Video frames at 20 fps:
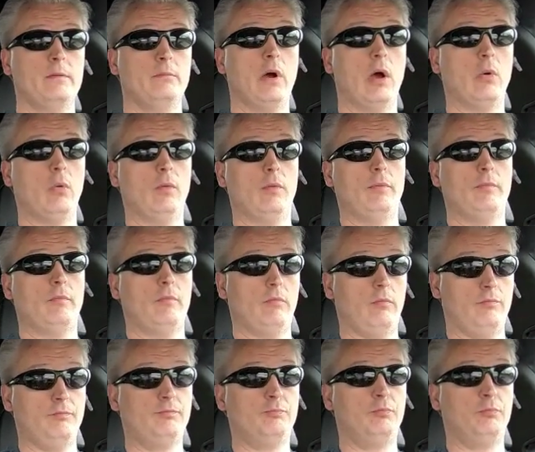But
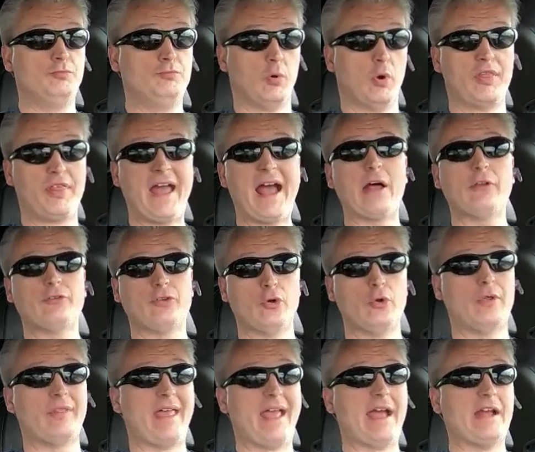without
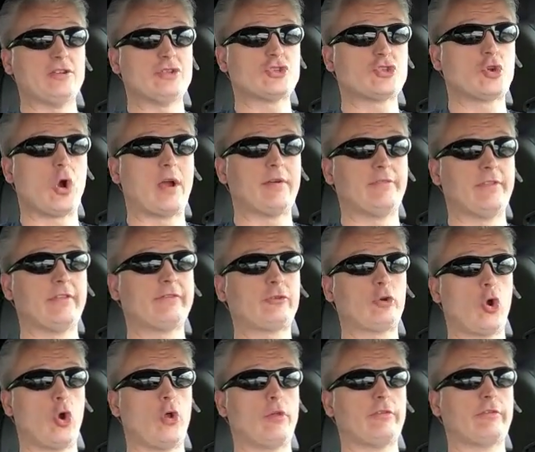doing that, just driving this
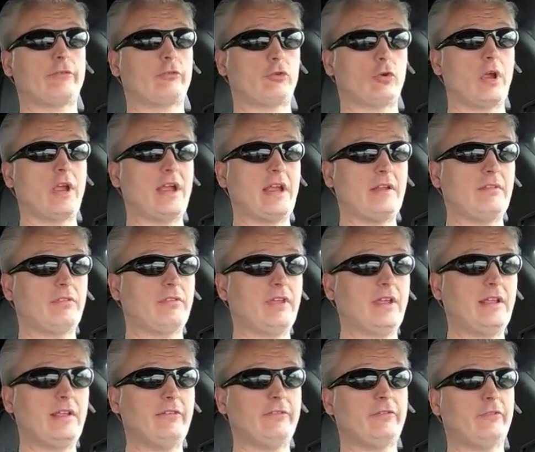car on the street,
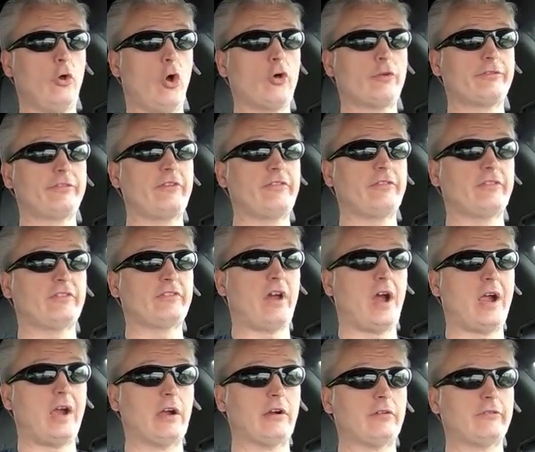these all-season
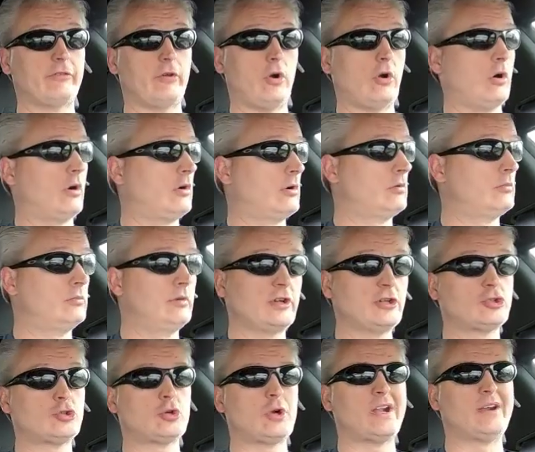tires are
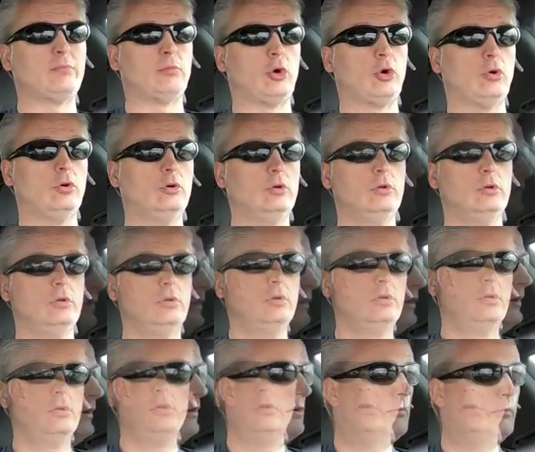incredible.
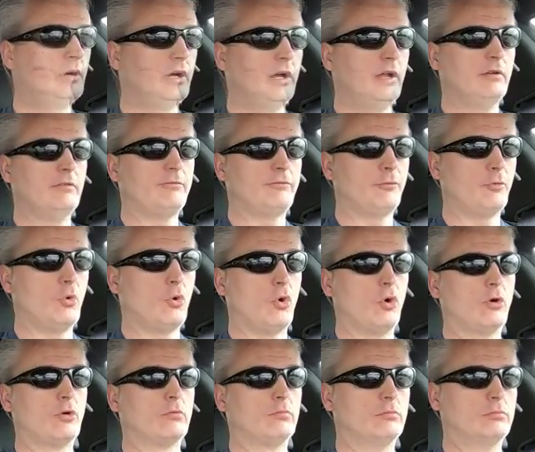But
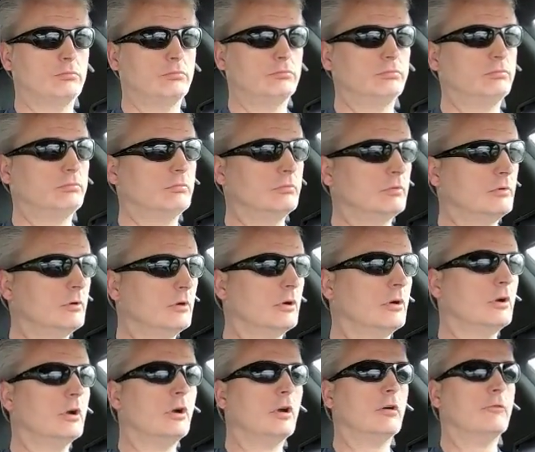for
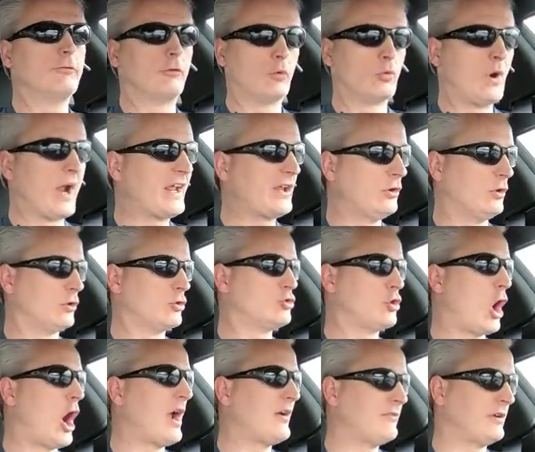for regular
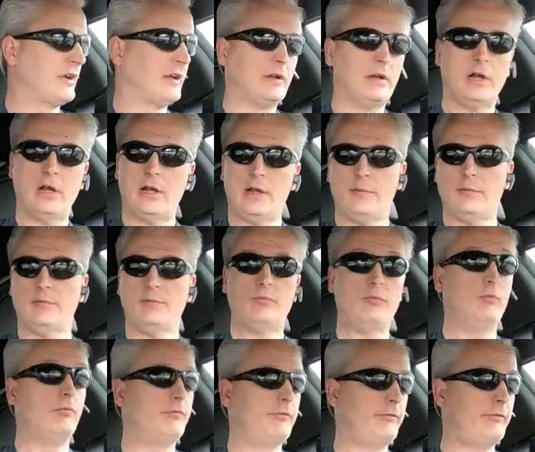driving,
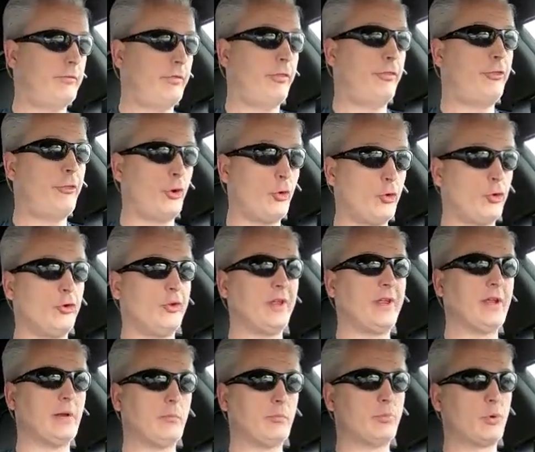I'm
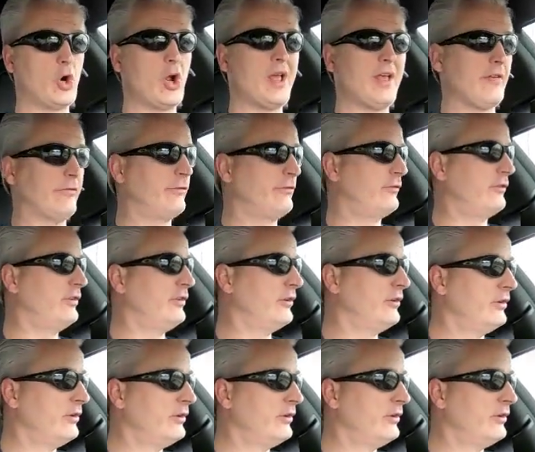thoroughly impressed.